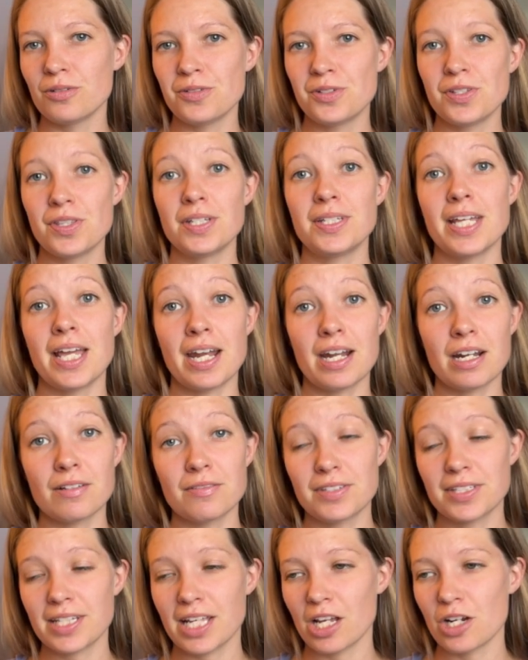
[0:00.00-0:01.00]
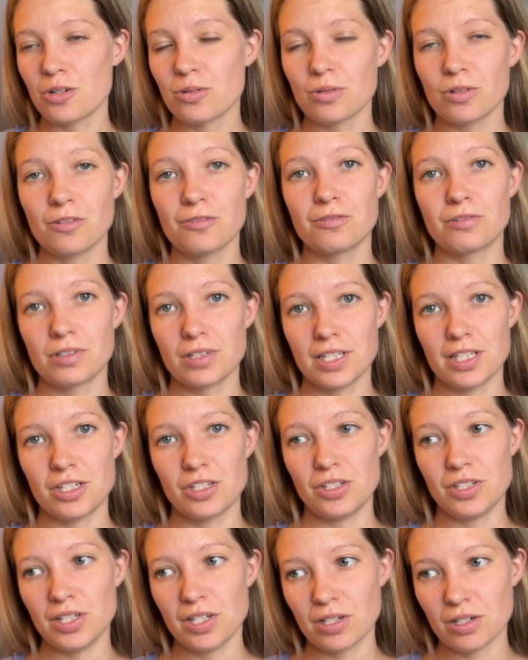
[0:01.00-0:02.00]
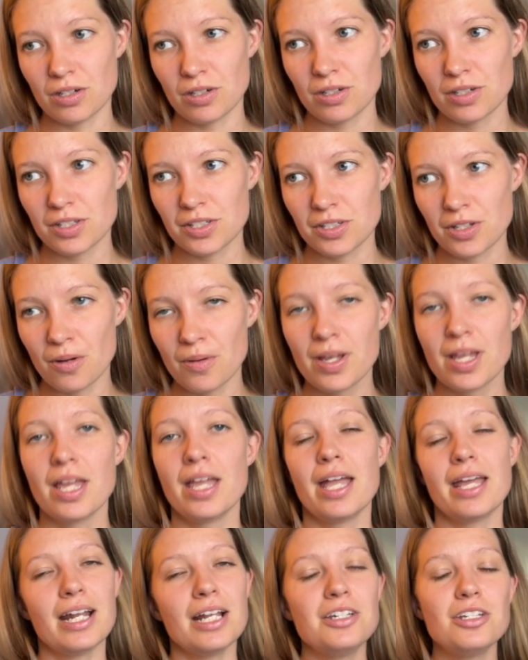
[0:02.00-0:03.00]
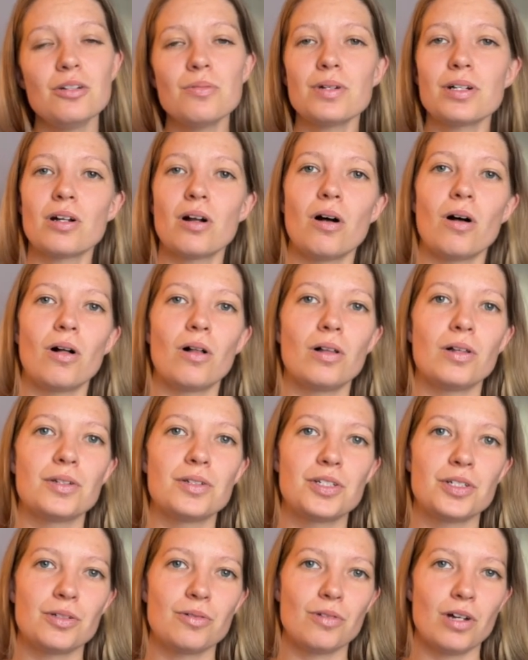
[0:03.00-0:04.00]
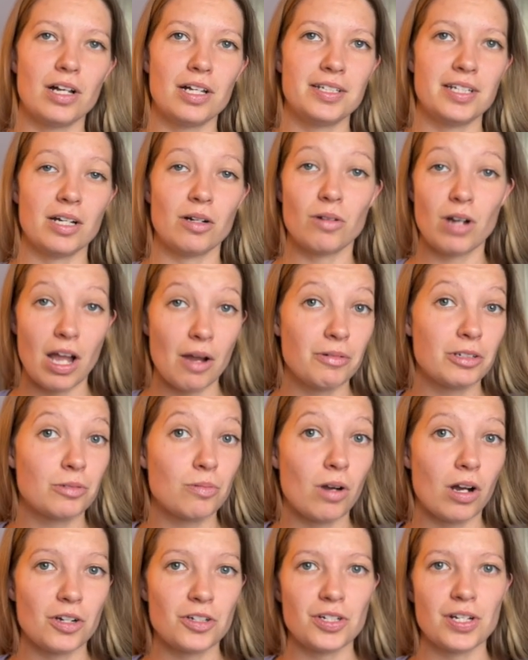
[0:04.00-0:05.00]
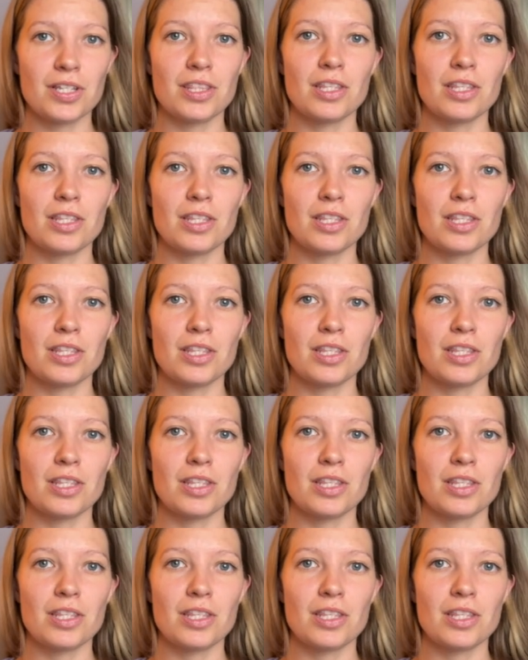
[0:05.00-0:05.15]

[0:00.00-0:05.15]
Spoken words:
to the tentative schedule for this year. So, and I do recall I was watching the